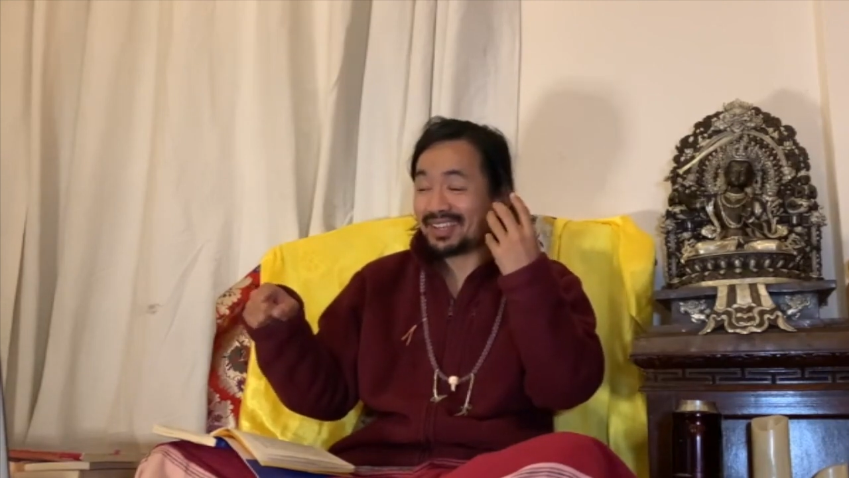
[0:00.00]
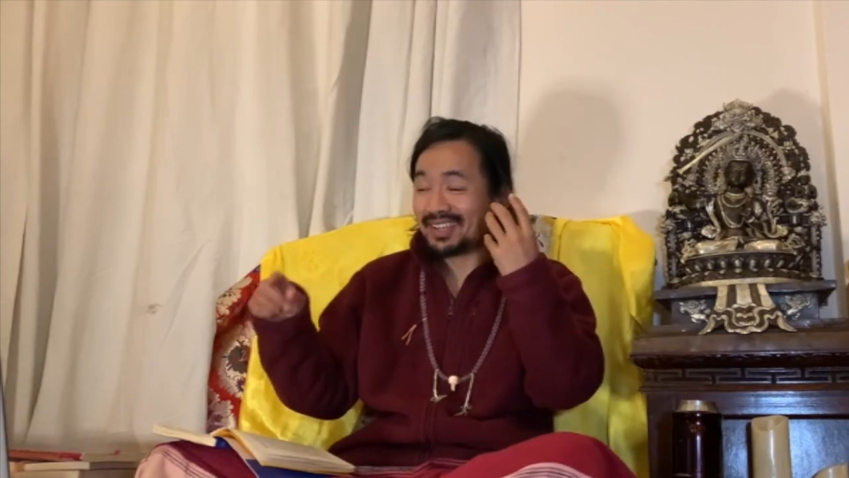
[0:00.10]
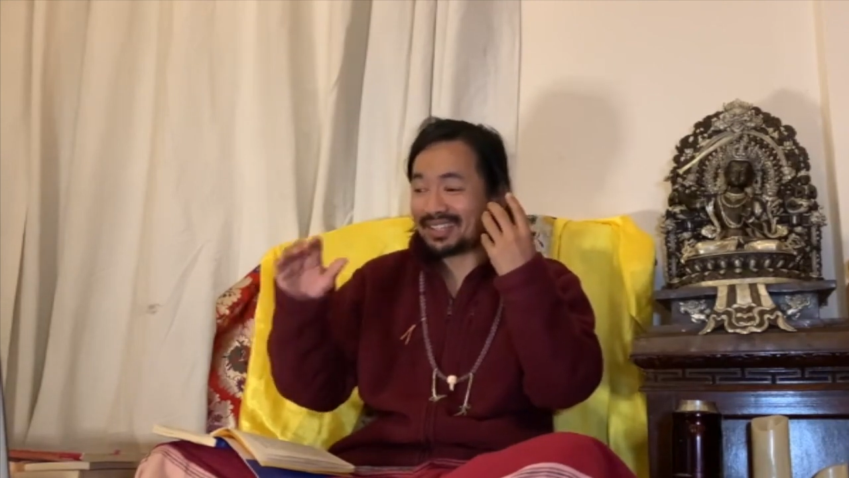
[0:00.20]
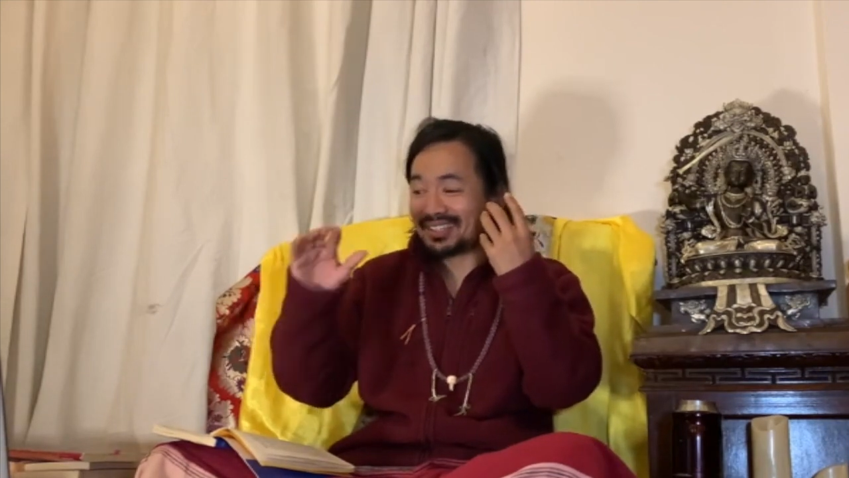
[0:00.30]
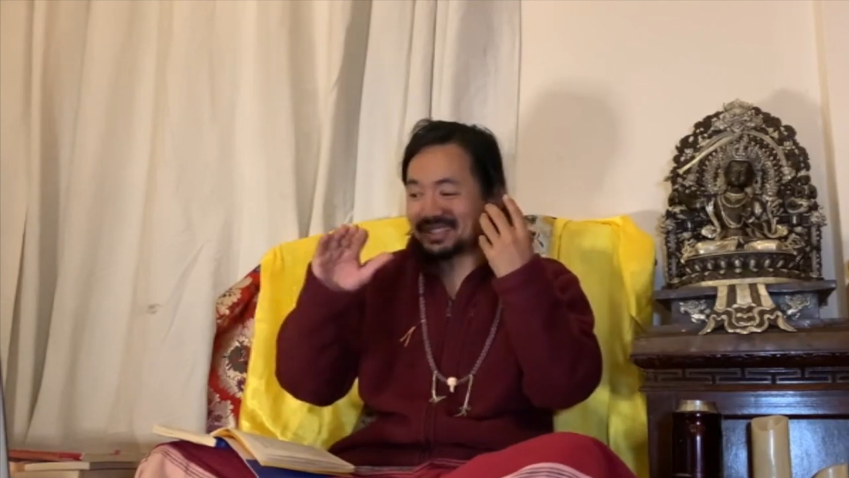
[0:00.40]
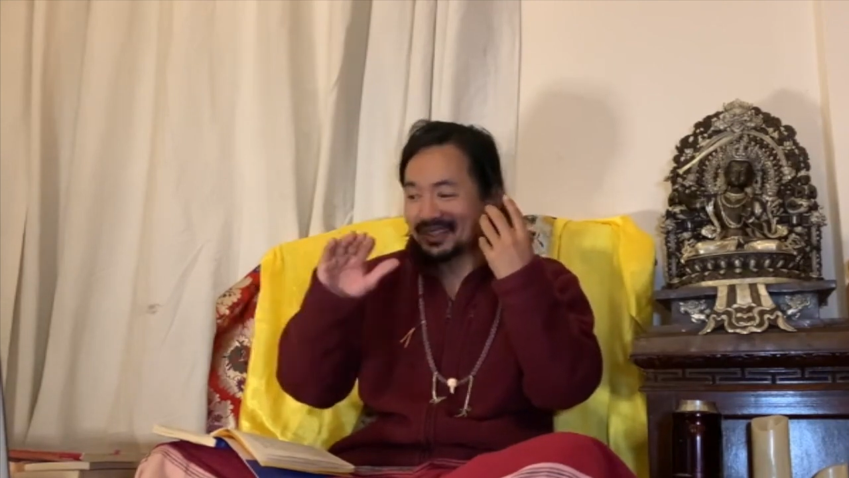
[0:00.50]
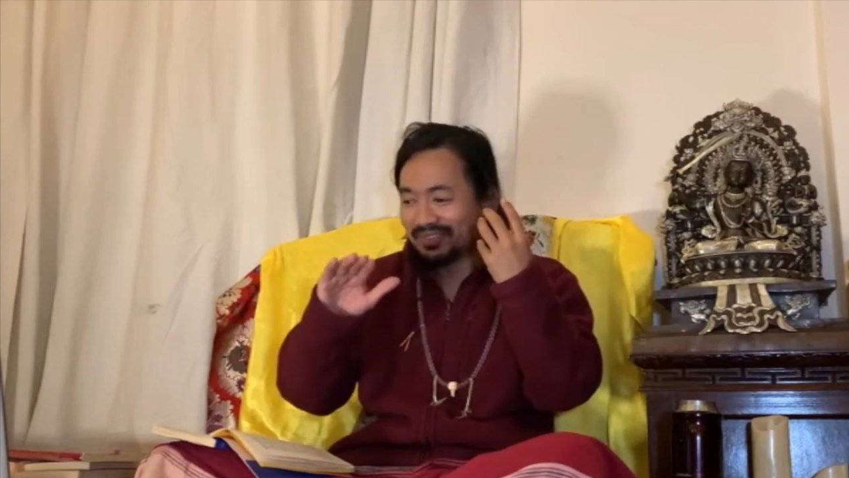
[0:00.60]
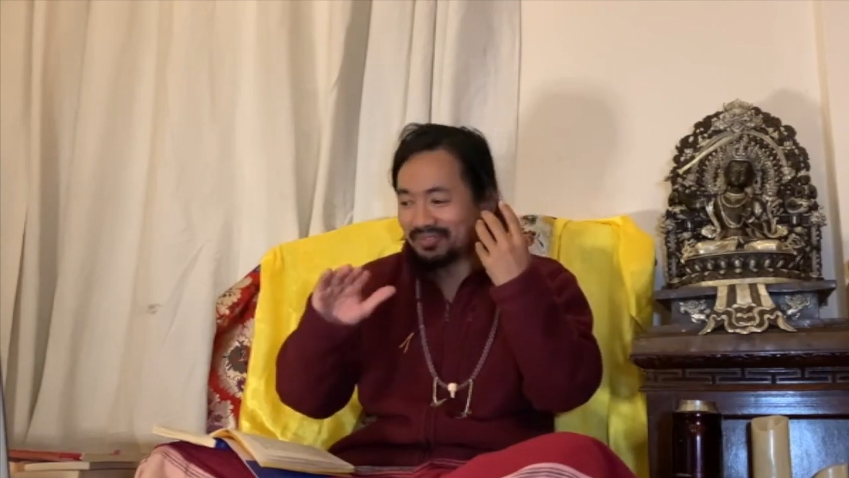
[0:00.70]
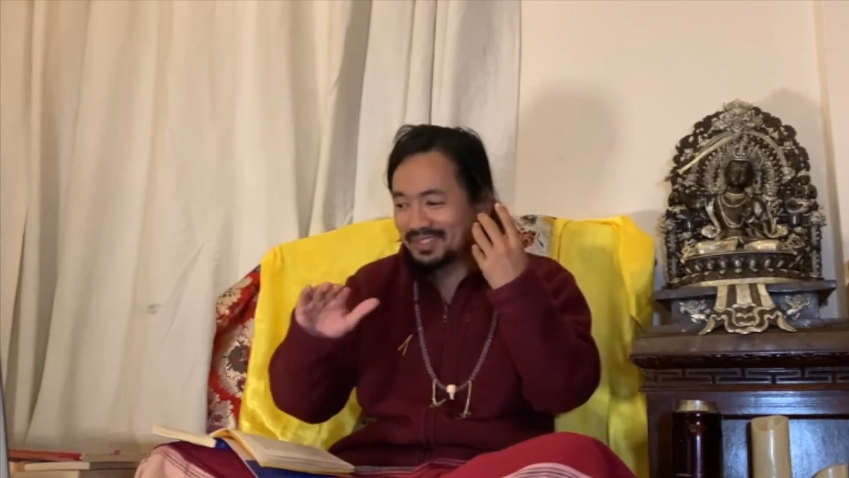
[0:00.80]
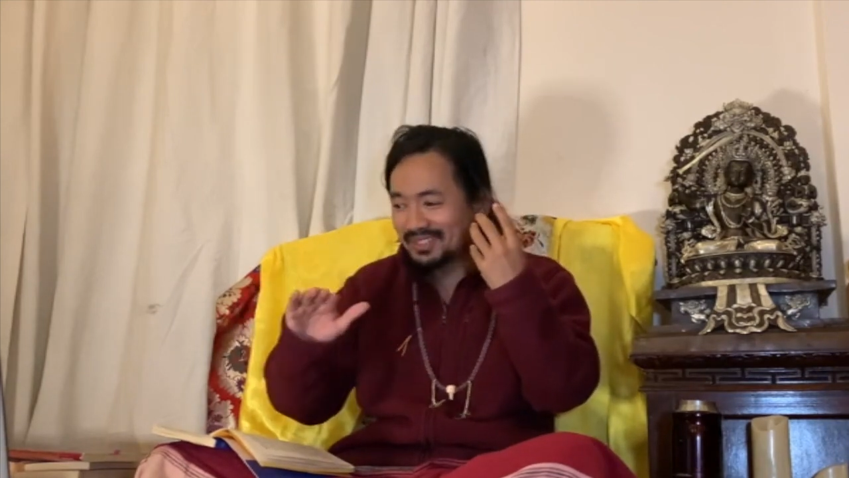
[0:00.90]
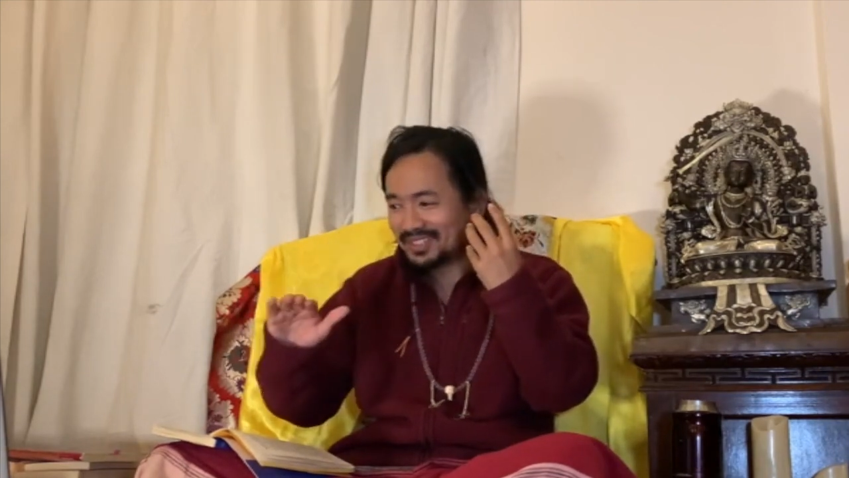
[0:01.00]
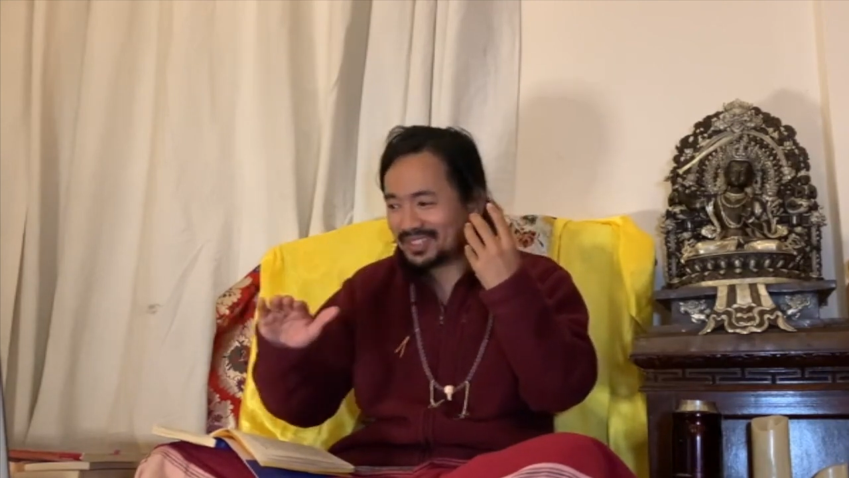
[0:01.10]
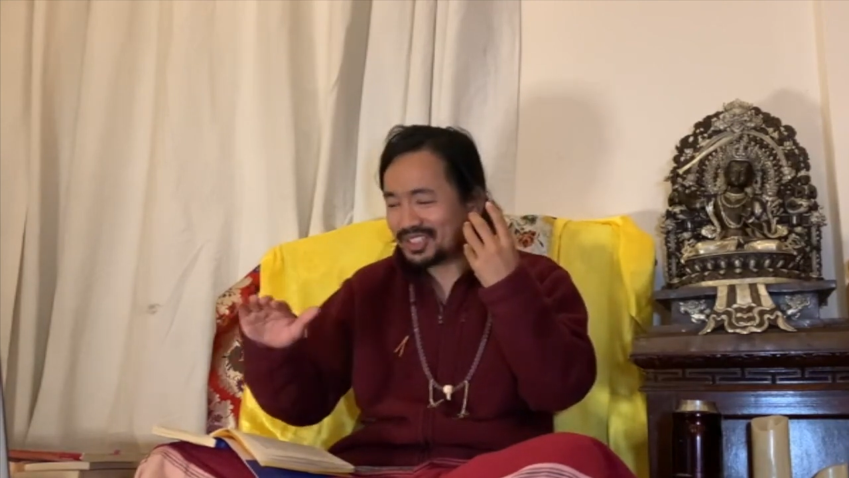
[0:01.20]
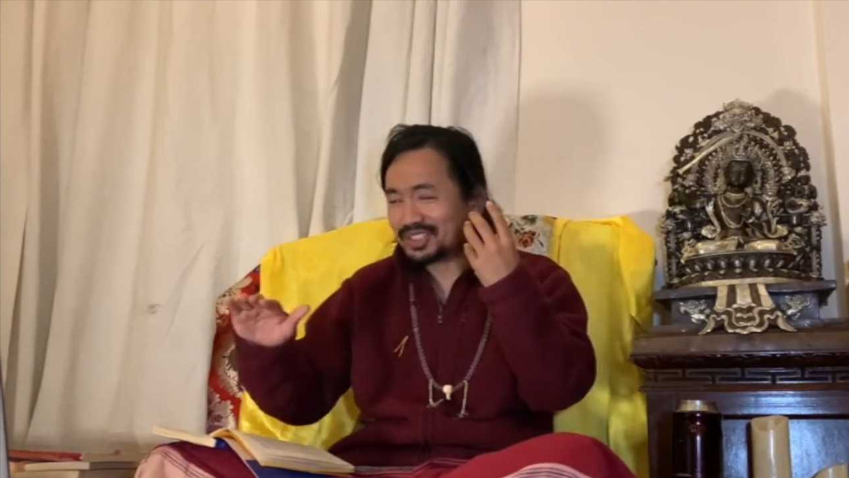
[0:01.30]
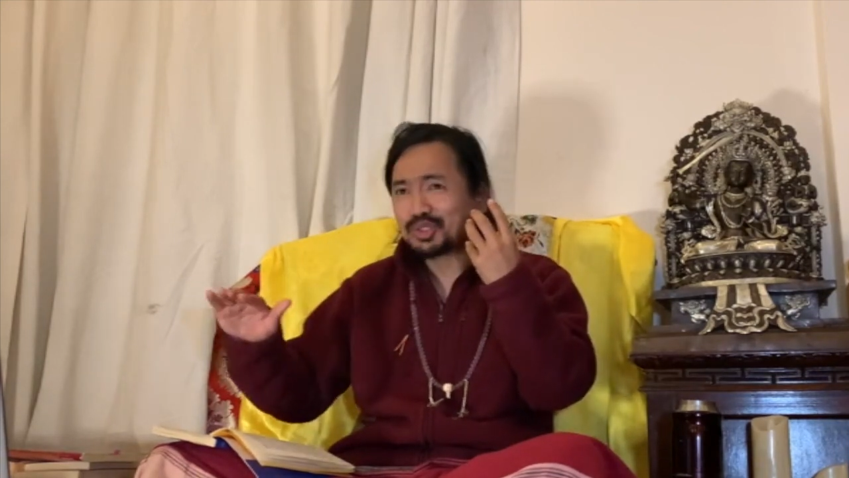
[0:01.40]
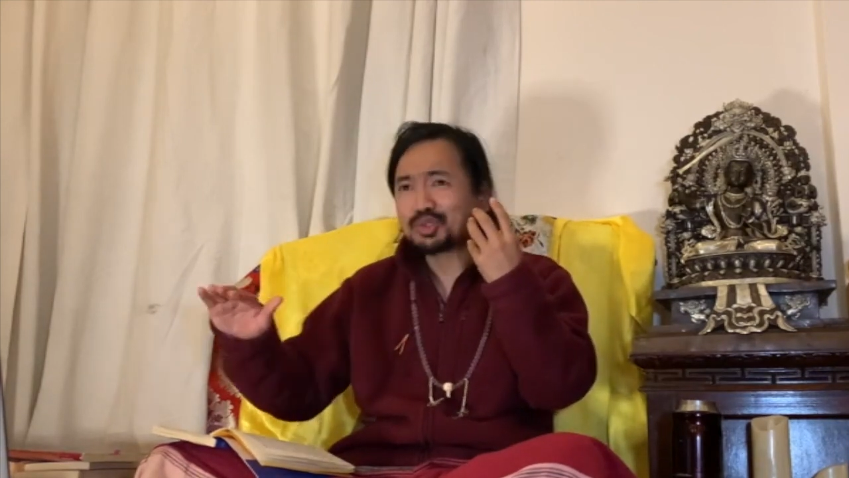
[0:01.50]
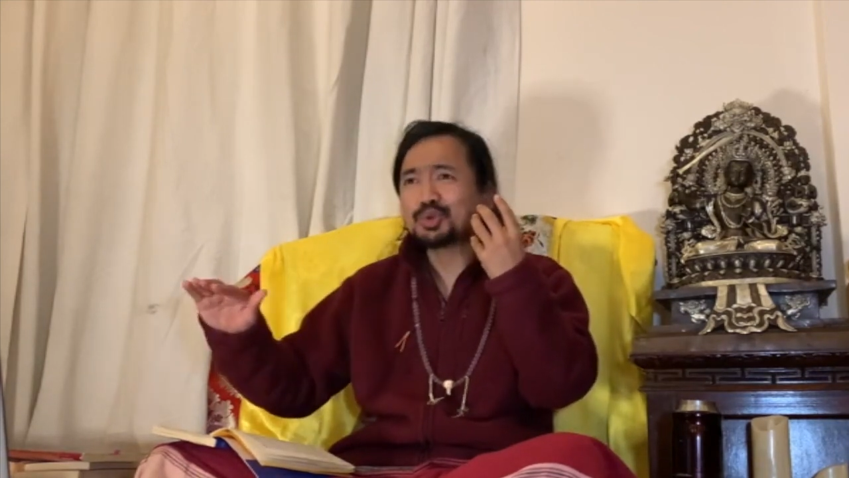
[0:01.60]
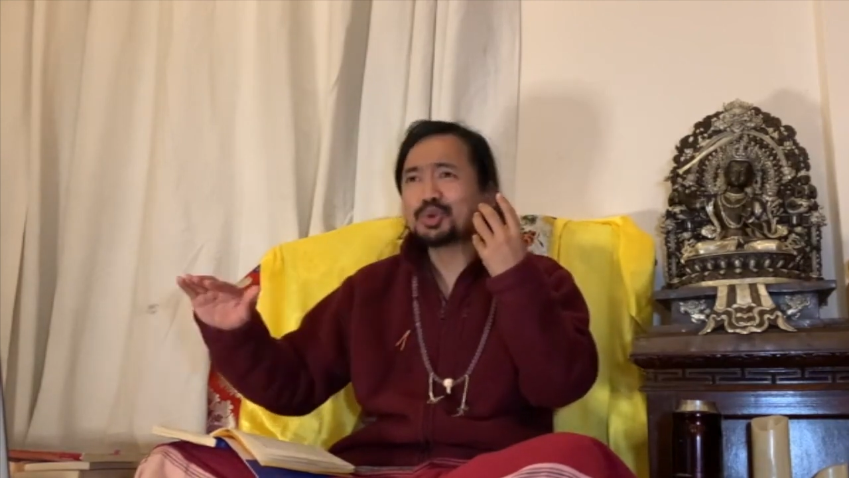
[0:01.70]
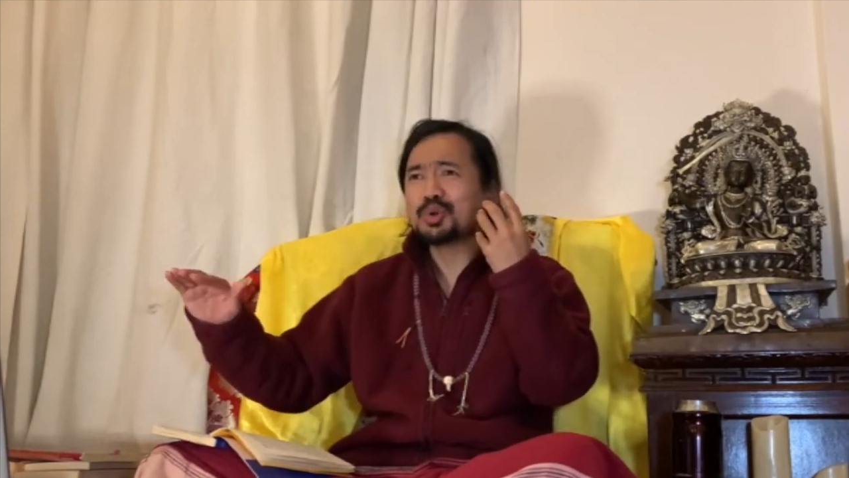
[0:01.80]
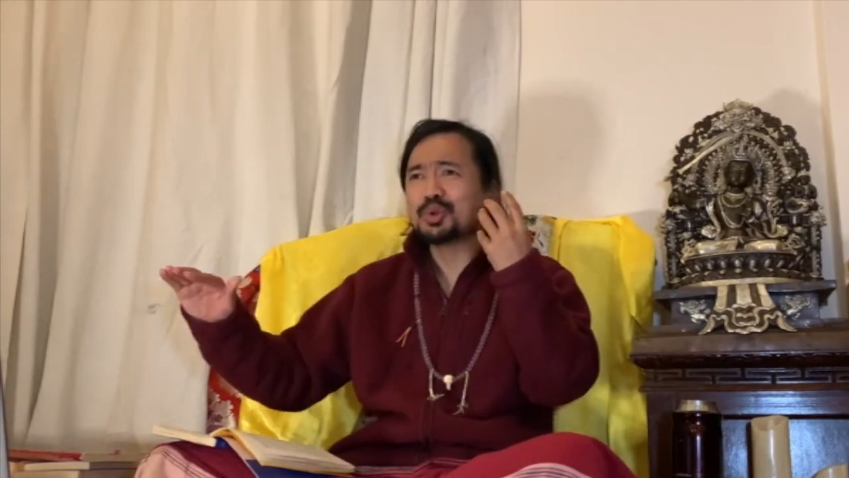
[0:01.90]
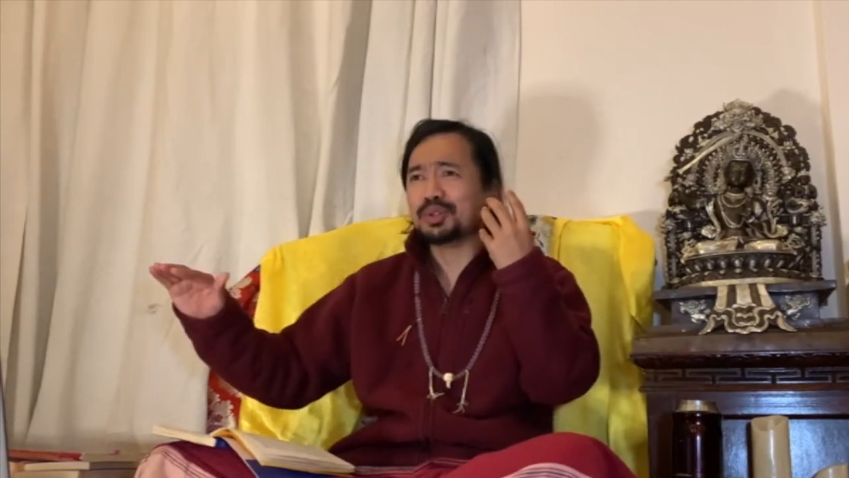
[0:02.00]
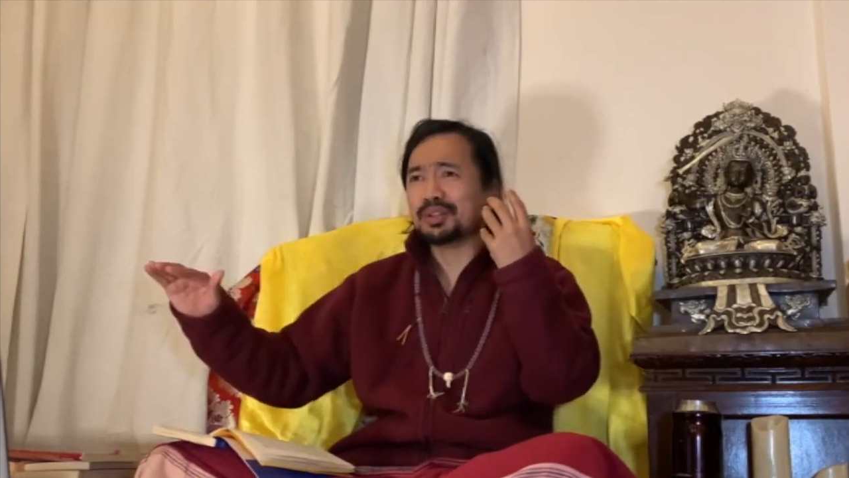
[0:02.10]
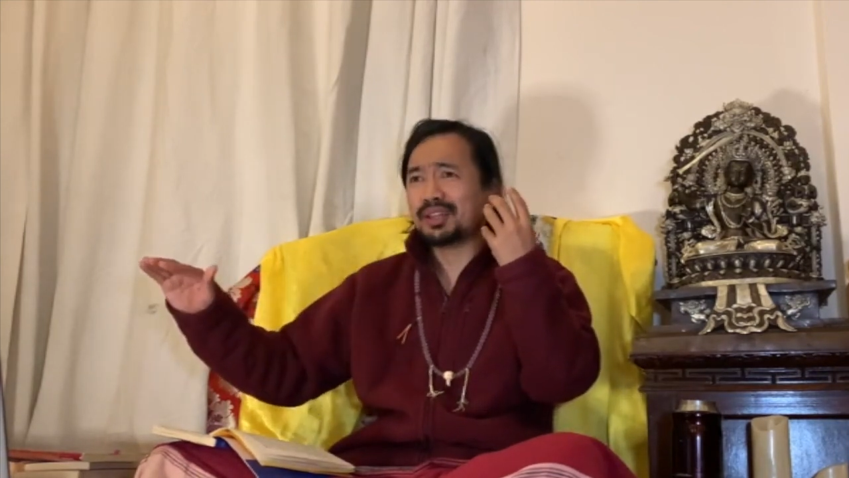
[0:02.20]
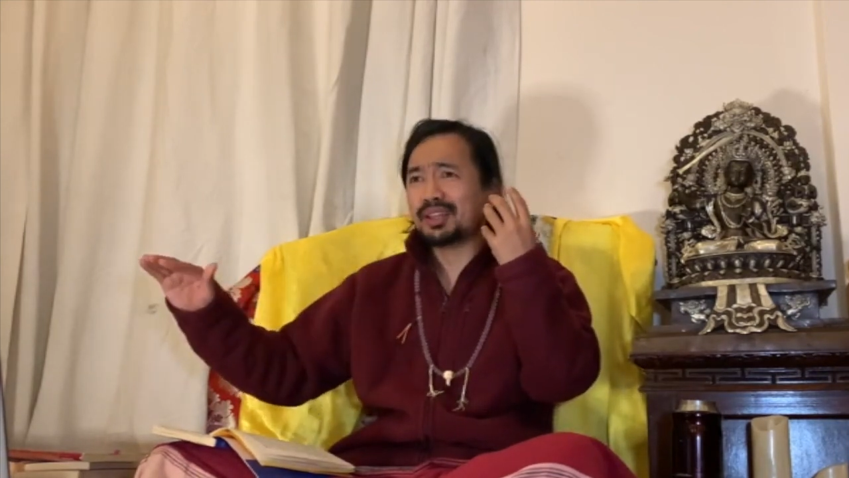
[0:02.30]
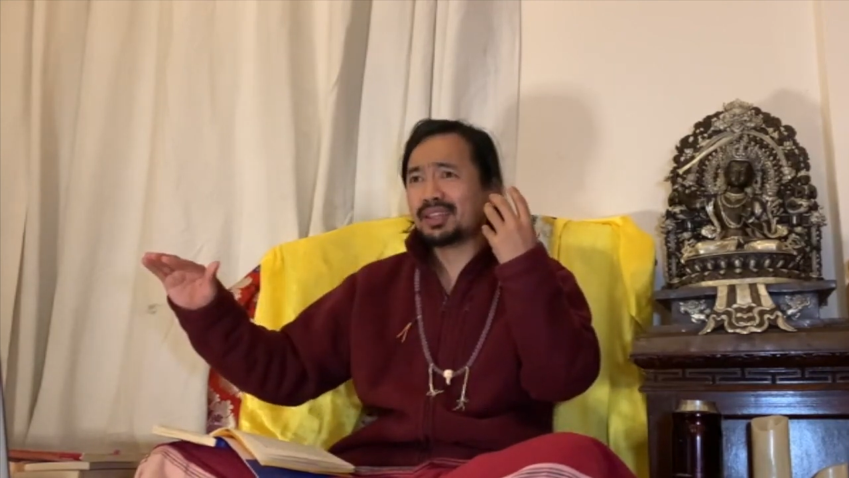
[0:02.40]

In the surface, it's just a tool.